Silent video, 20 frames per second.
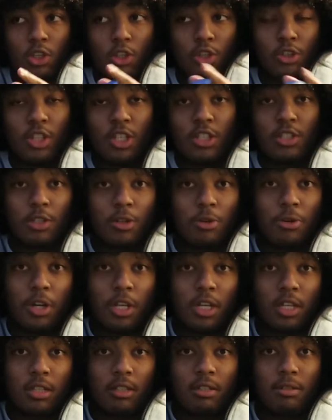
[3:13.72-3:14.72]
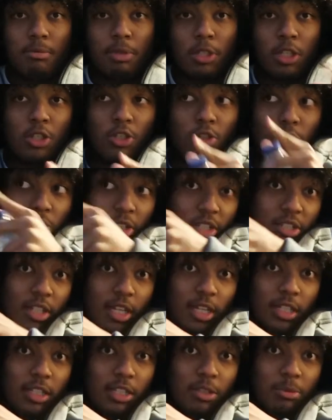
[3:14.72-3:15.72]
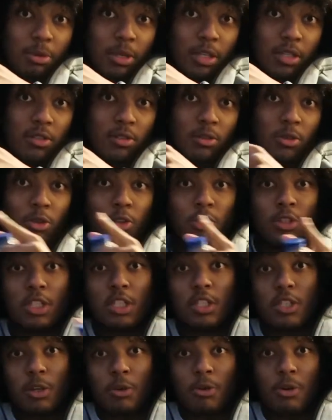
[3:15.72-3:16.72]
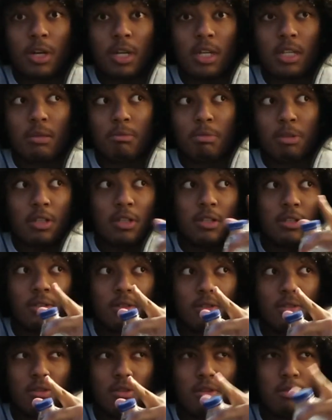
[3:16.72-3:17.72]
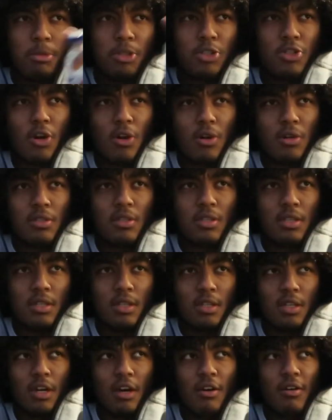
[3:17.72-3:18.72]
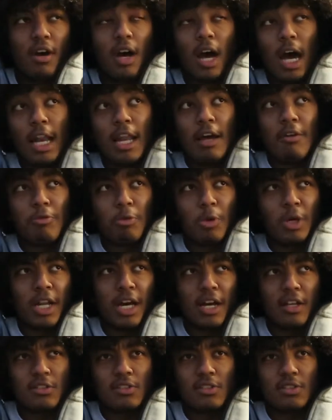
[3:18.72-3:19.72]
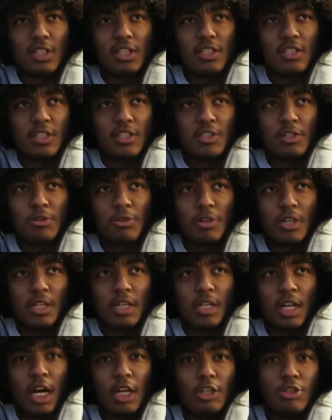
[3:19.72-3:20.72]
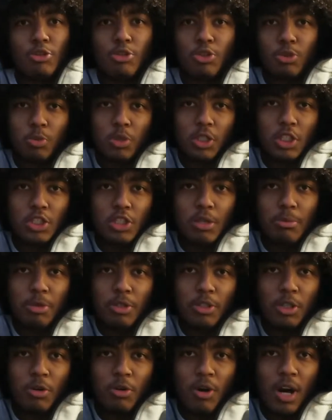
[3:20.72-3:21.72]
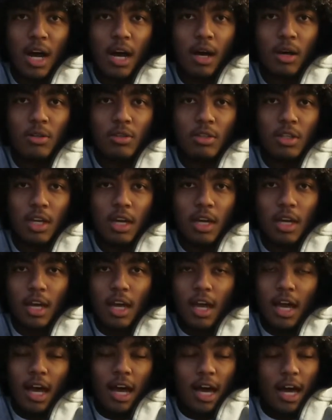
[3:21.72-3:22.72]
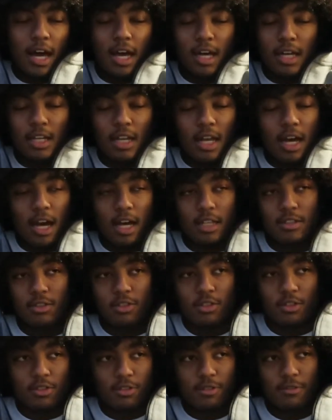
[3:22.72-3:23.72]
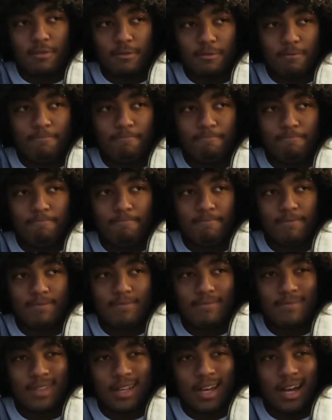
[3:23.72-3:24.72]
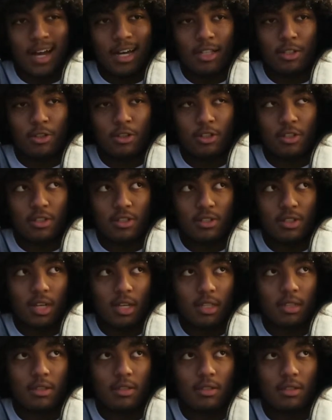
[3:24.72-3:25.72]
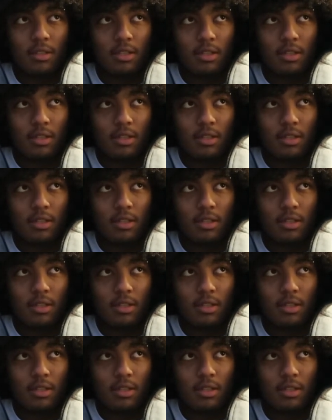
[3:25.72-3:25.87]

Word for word: you're disagreeing because you dislike this person or you're disagreeing because the majority uh, and everyone else is disagreeing and you just want to jump on the crowd and I just I don't understand.